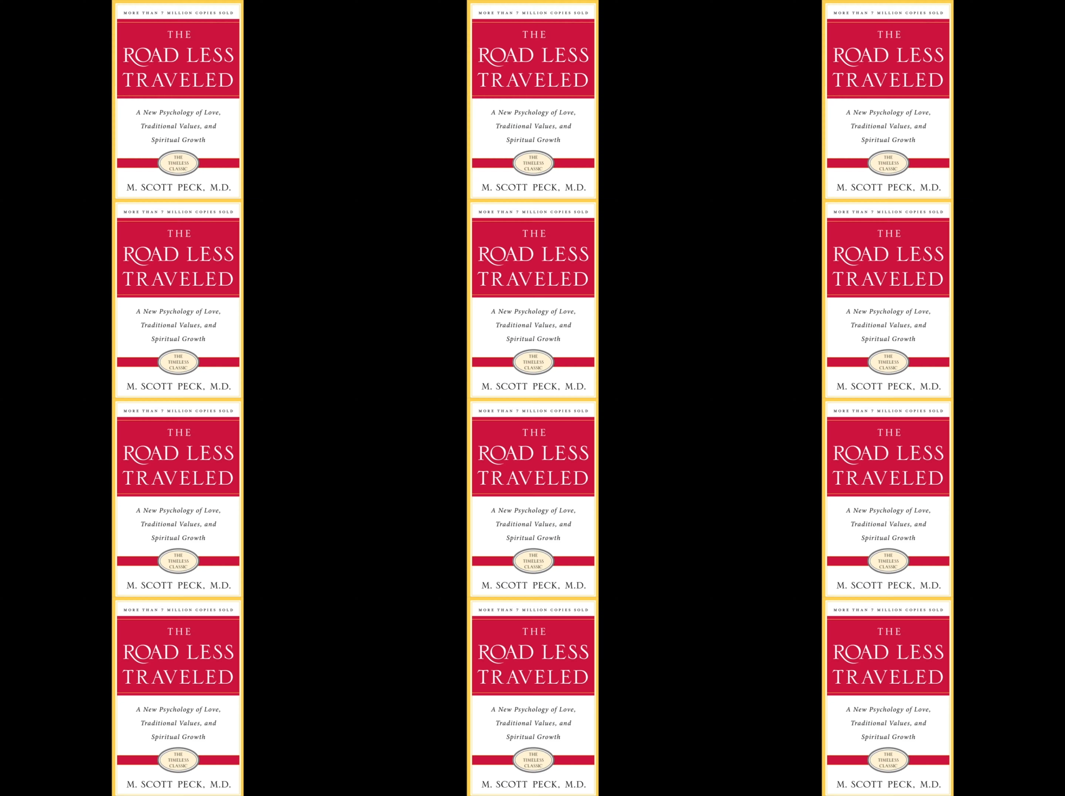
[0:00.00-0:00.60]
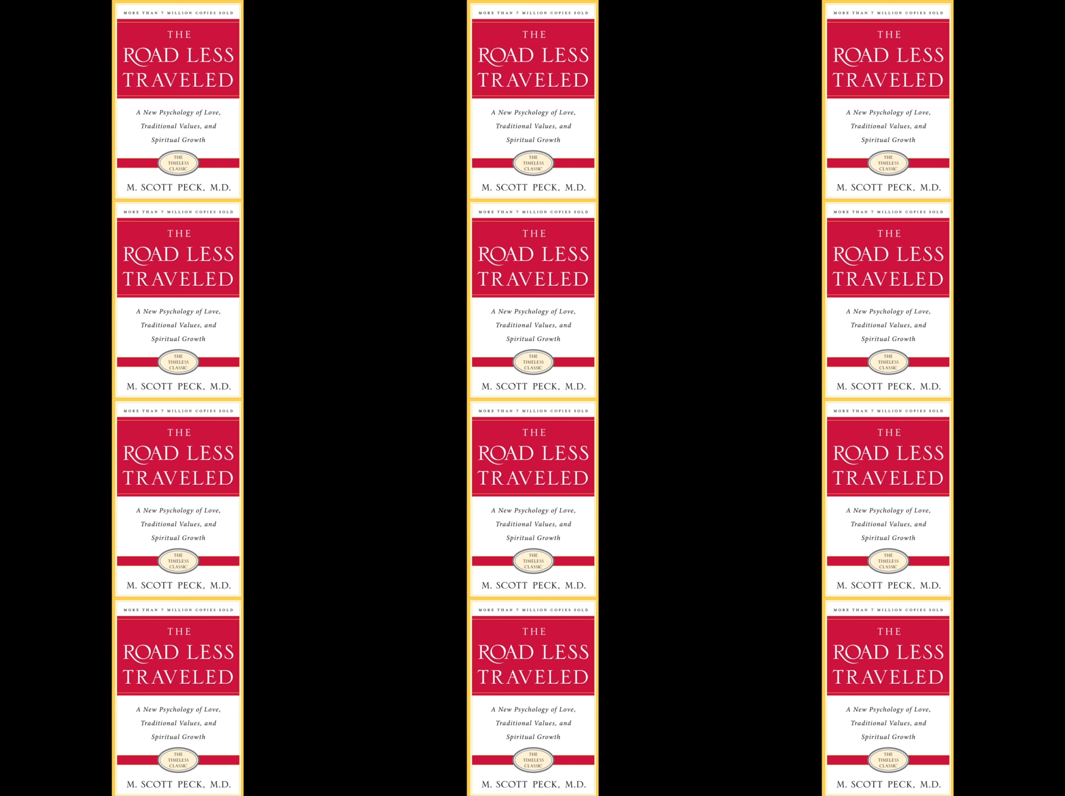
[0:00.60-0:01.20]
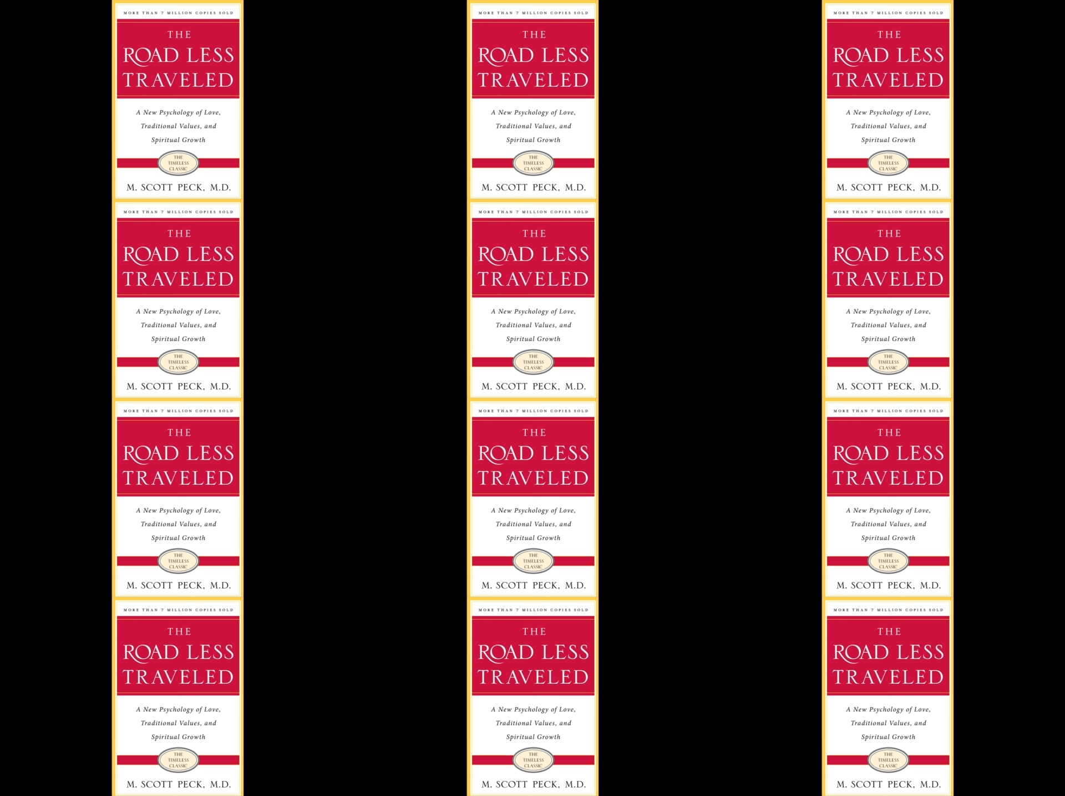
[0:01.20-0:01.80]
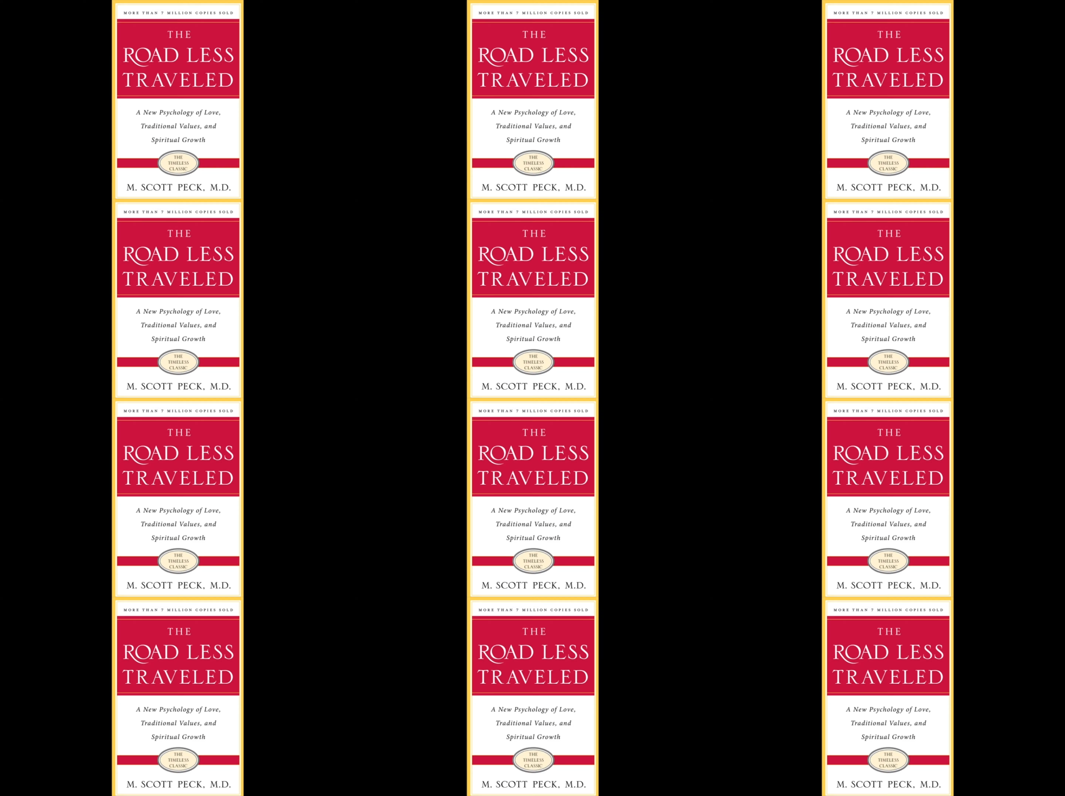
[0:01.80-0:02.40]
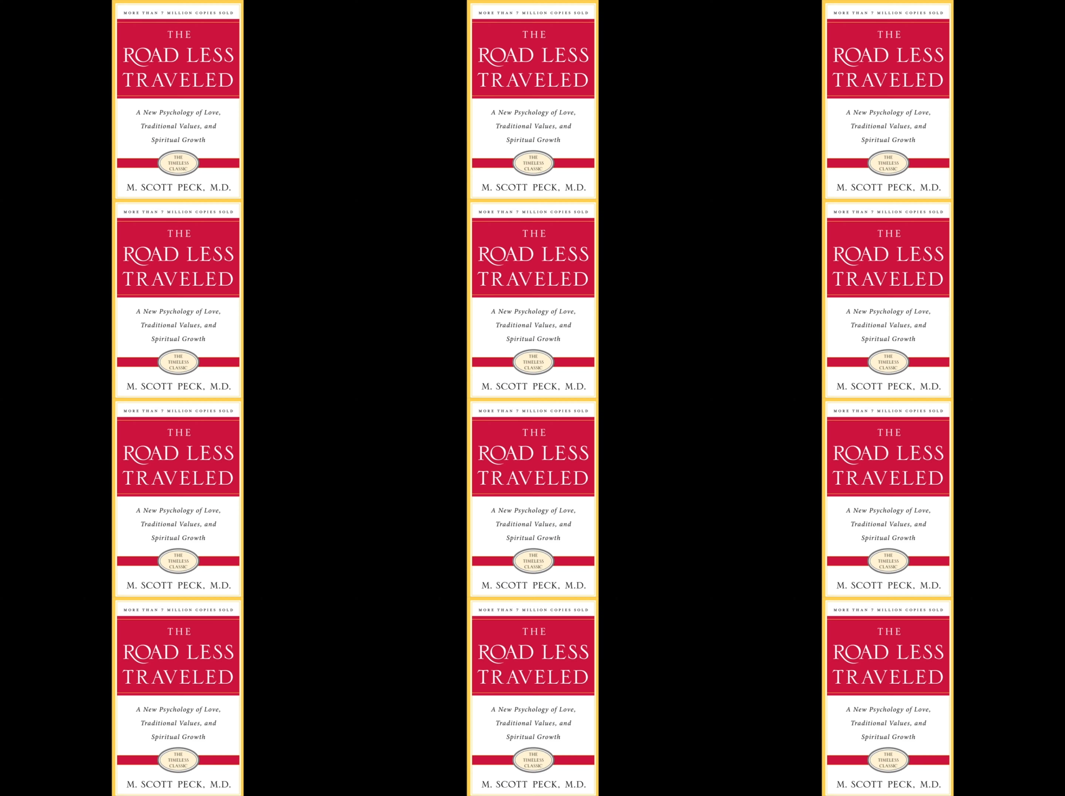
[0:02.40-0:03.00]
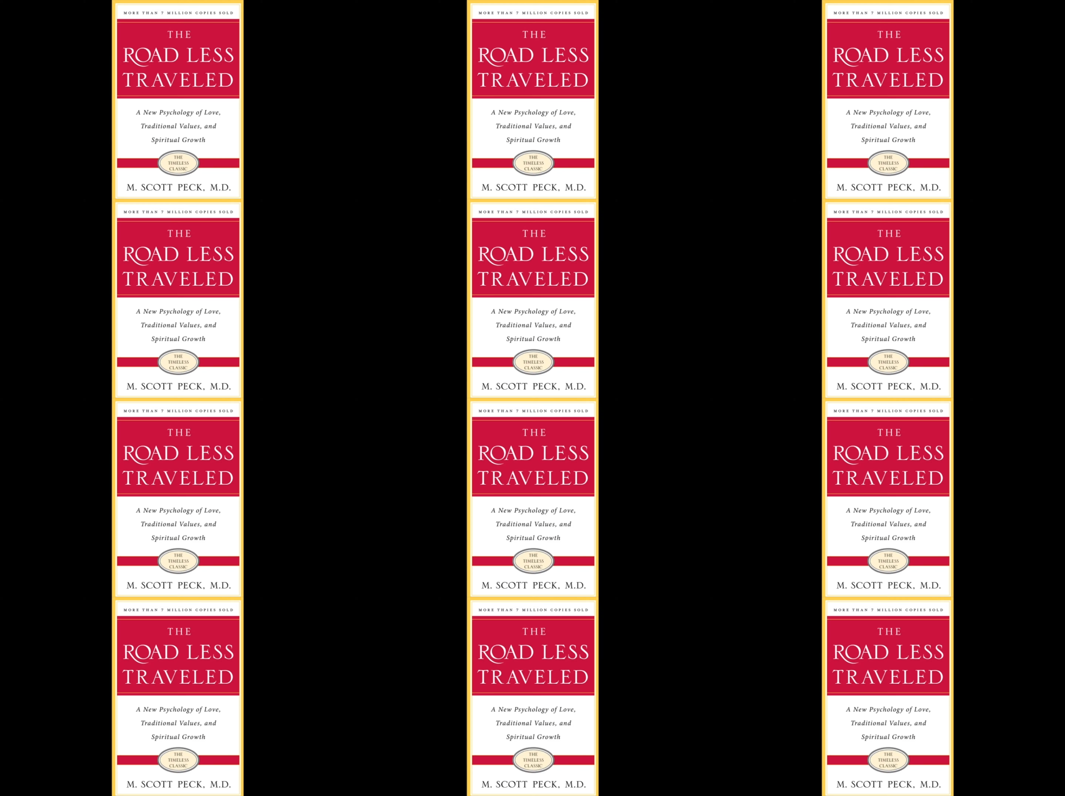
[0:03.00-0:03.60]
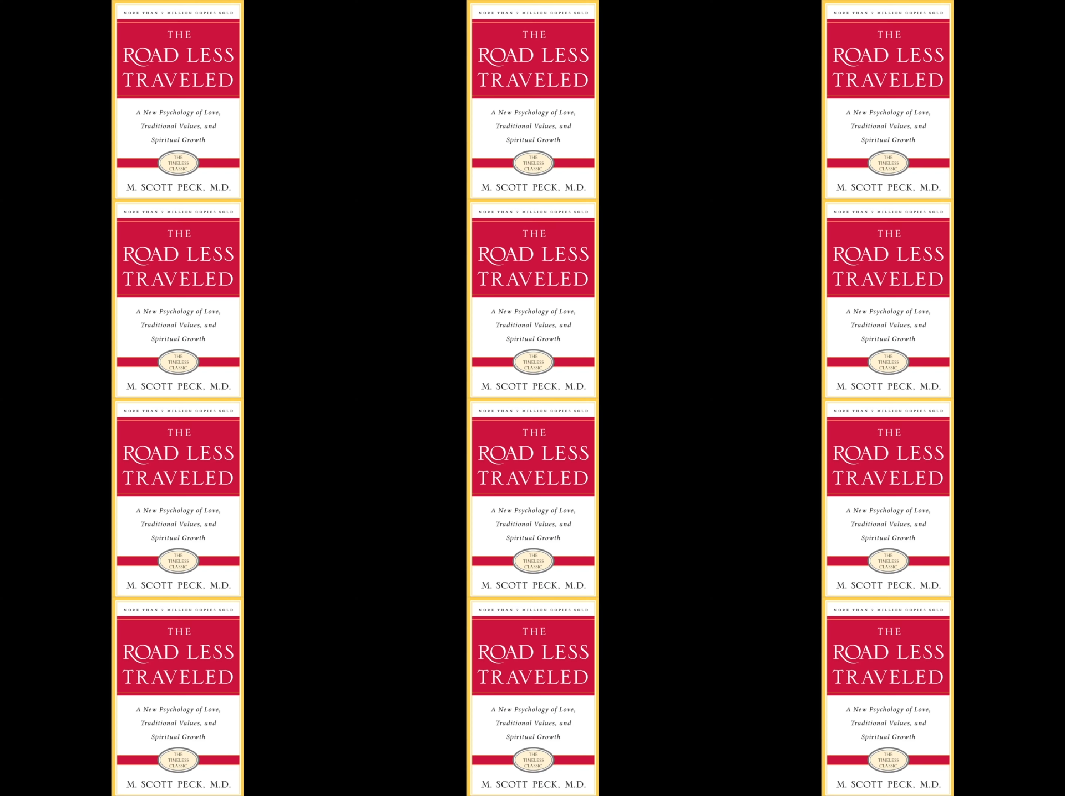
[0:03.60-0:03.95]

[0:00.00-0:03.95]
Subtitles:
(no speaker visible)